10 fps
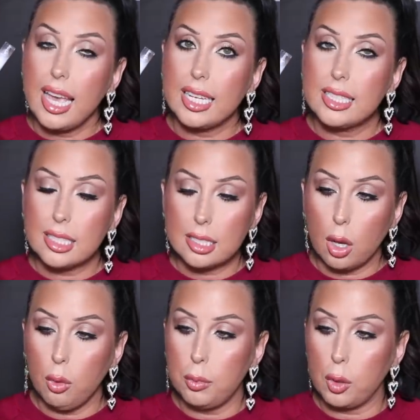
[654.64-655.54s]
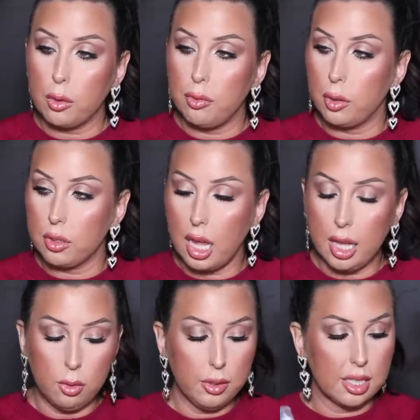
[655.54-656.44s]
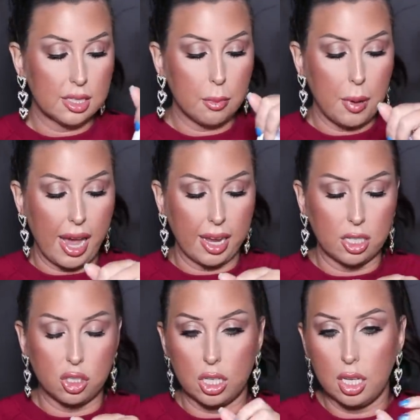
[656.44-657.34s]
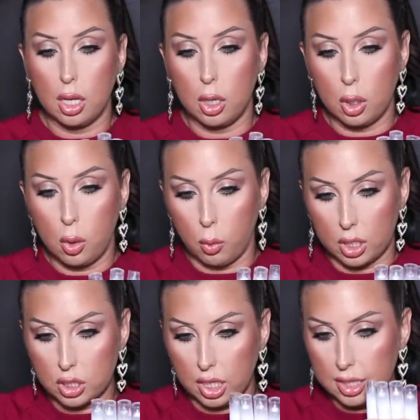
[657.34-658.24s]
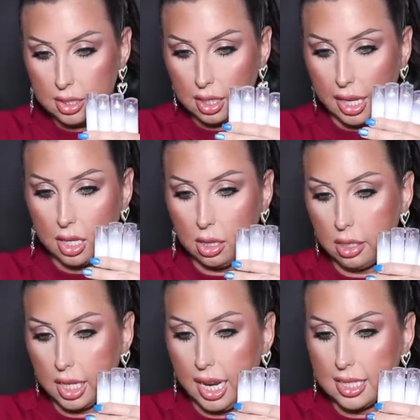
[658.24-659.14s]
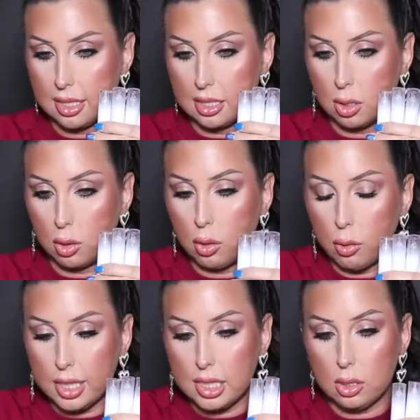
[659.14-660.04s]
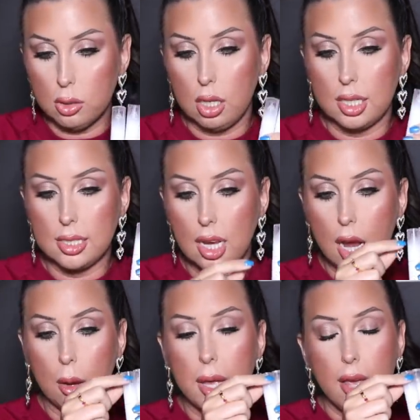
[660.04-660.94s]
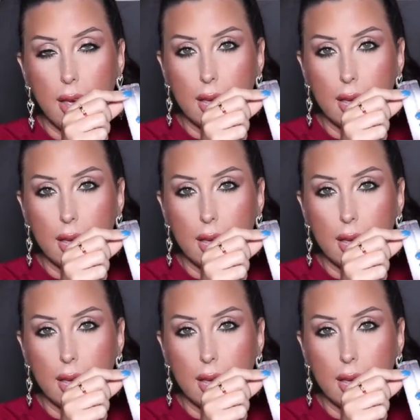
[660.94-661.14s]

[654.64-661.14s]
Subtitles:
It's so beautiful. Not only is the packaging gorgeous, like look, it has this little crystal on top,